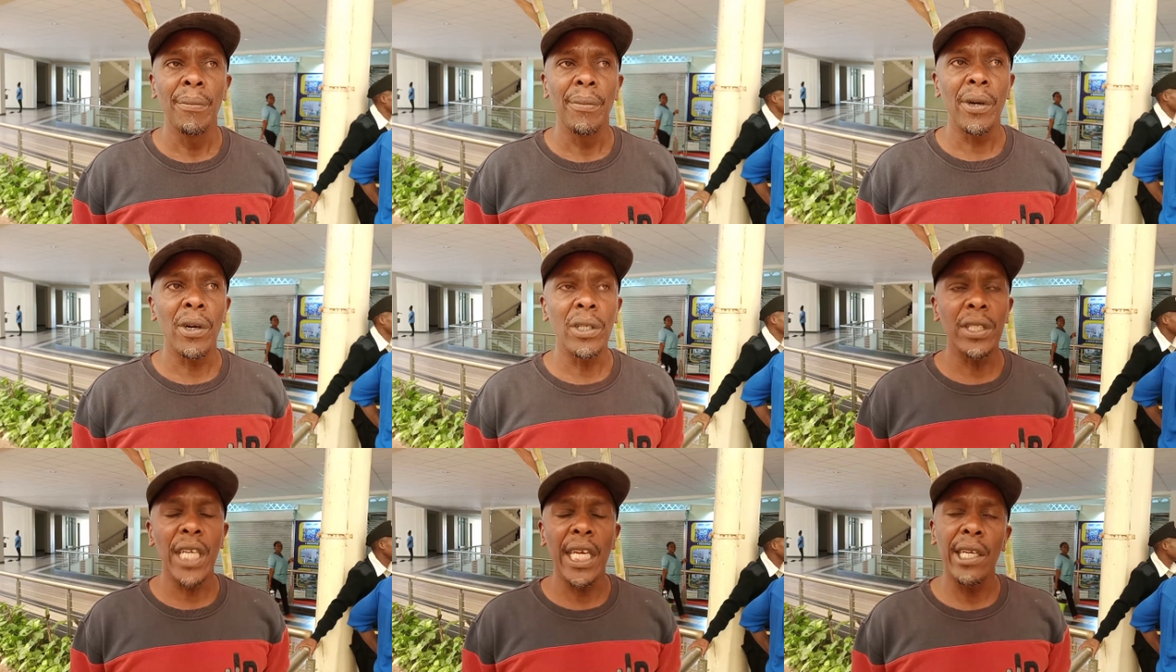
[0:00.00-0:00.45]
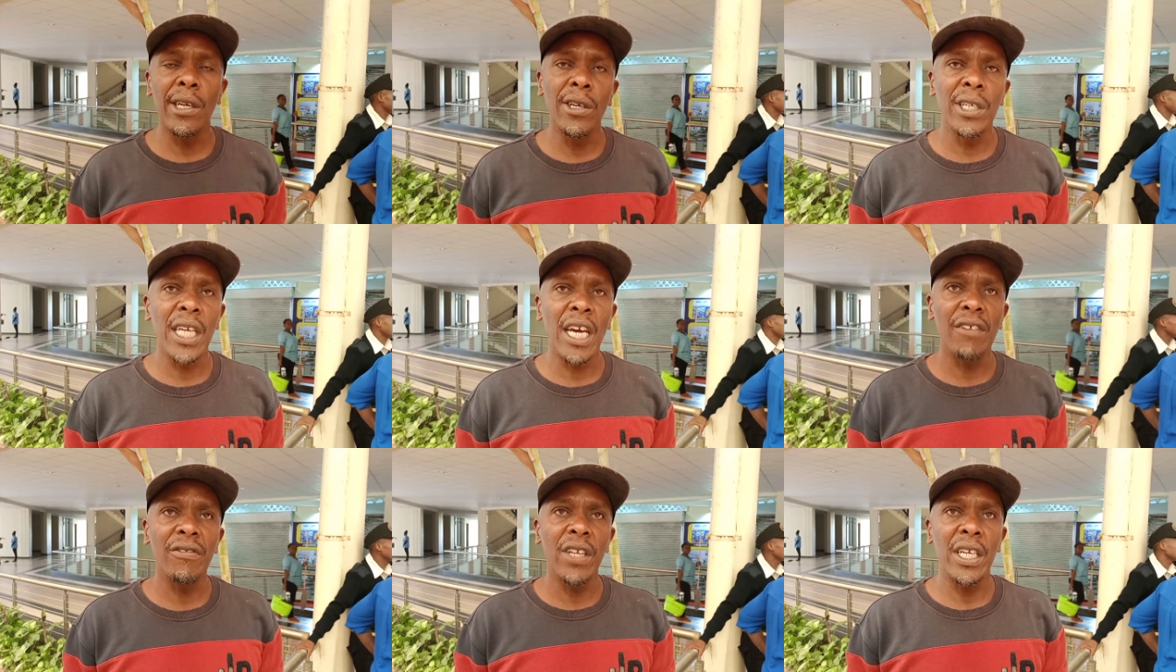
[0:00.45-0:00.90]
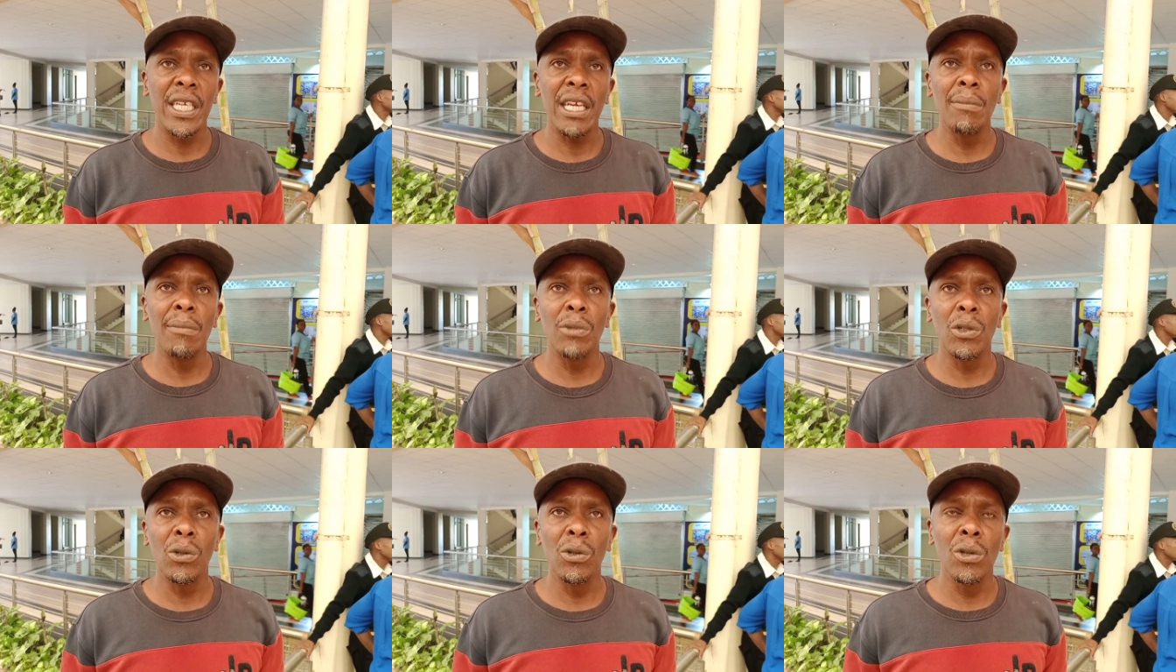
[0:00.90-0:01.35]
because I don't have the
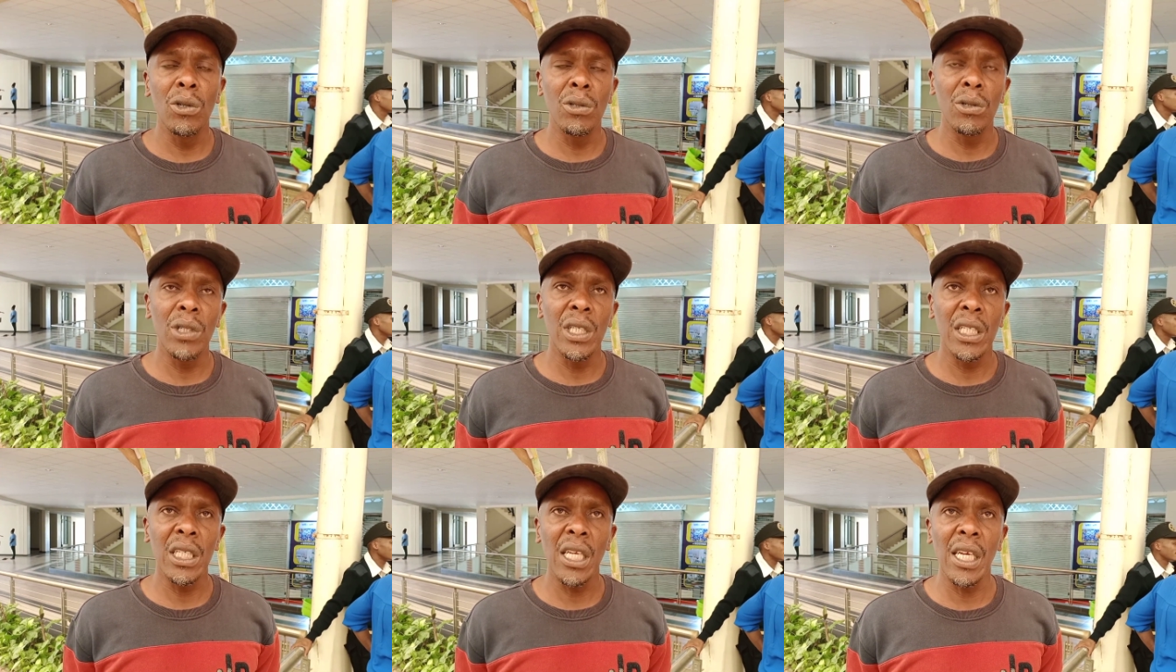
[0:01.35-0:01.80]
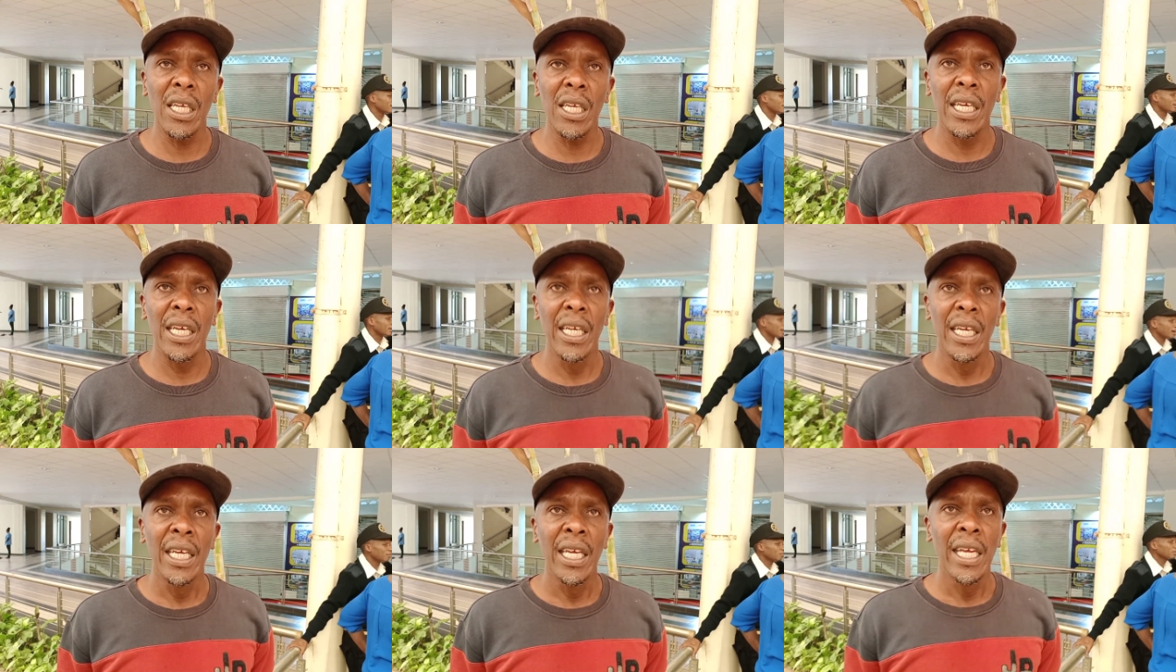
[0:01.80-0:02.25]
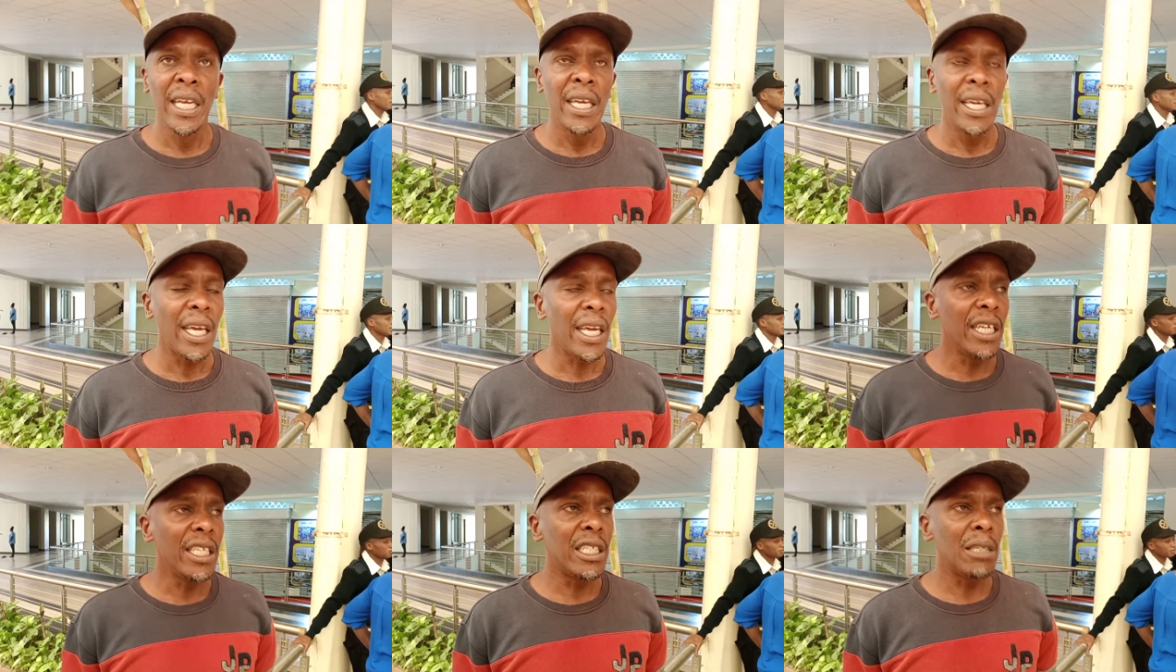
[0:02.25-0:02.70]
time to go to Isili.
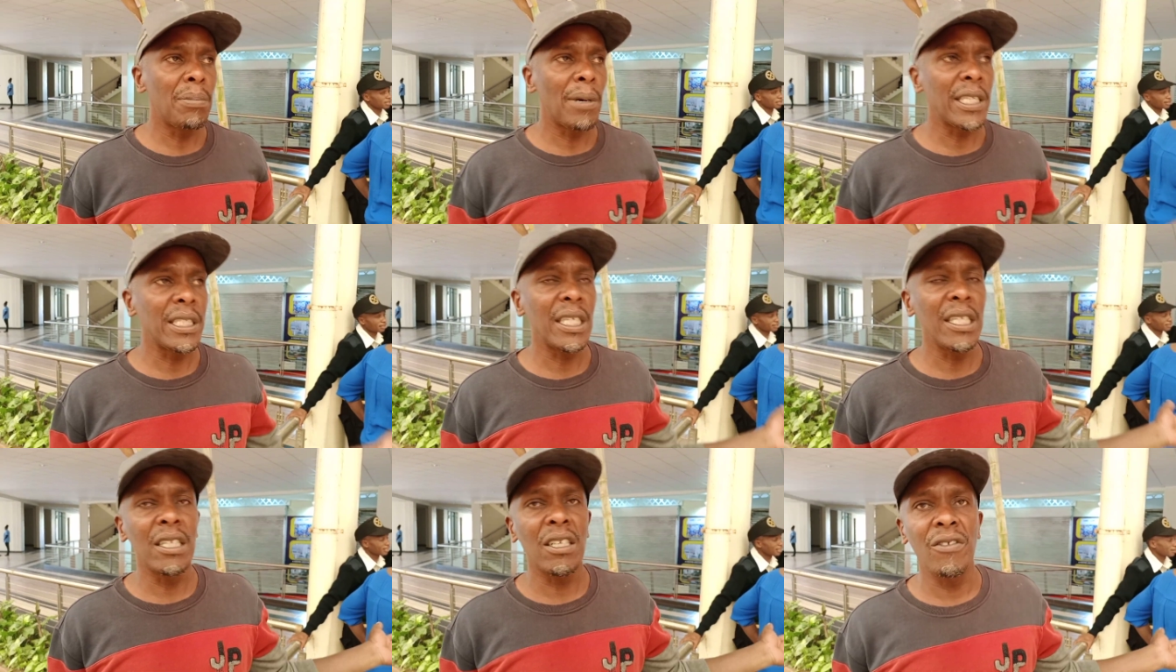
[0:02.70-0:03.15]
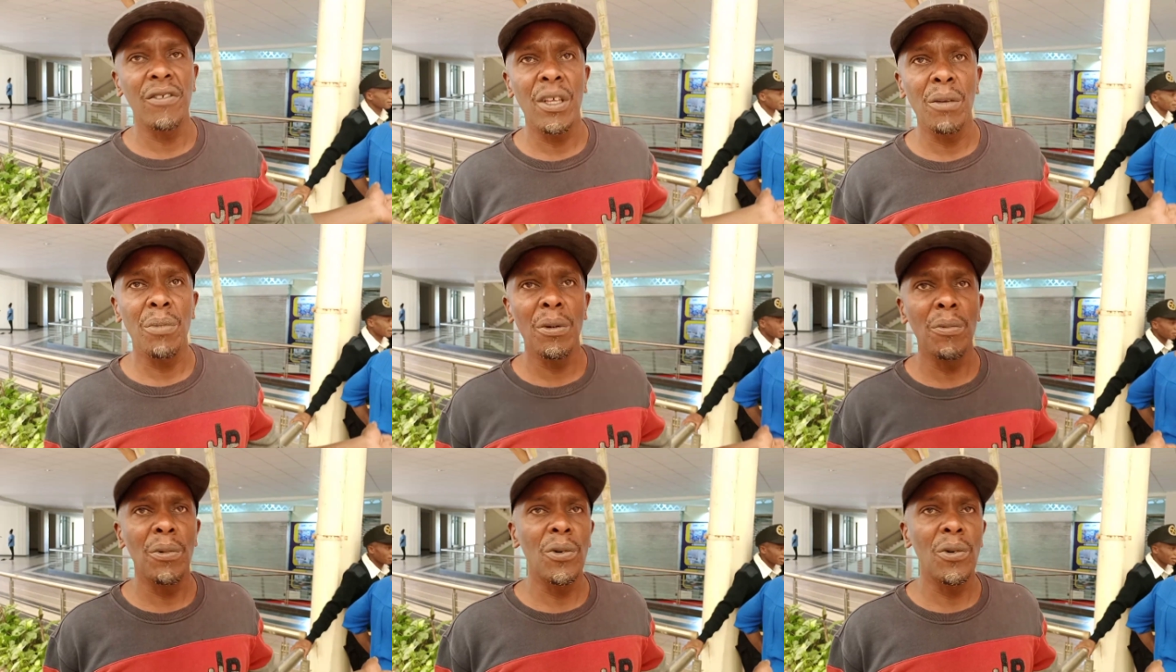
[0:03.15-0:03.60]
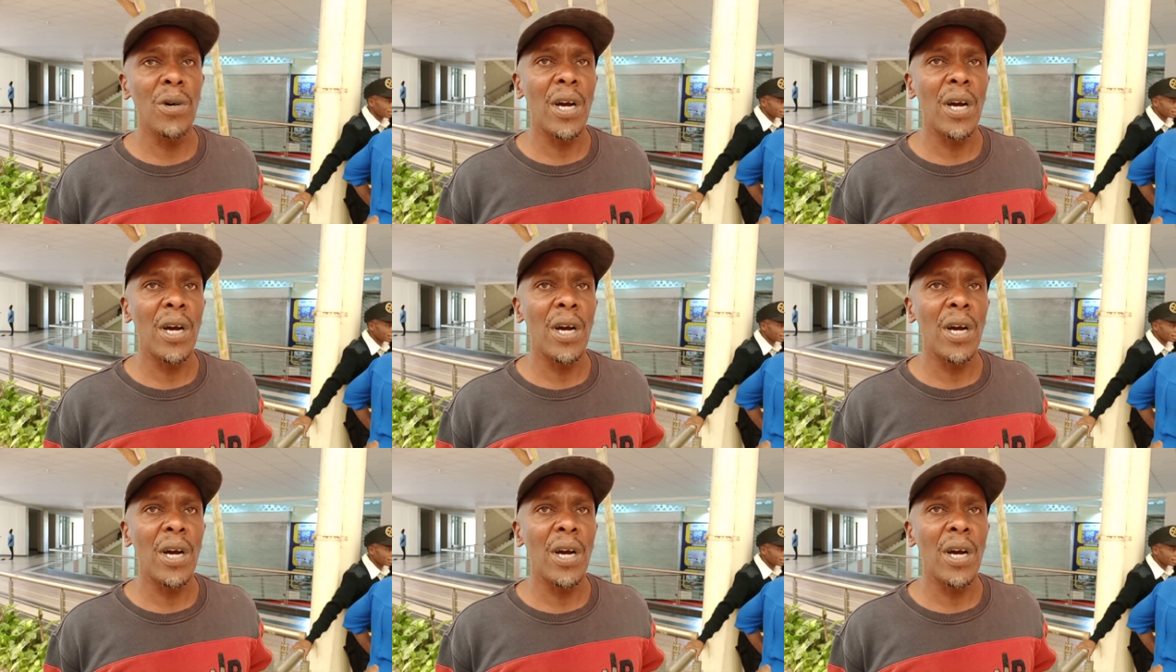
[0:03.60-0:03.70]
80% of the people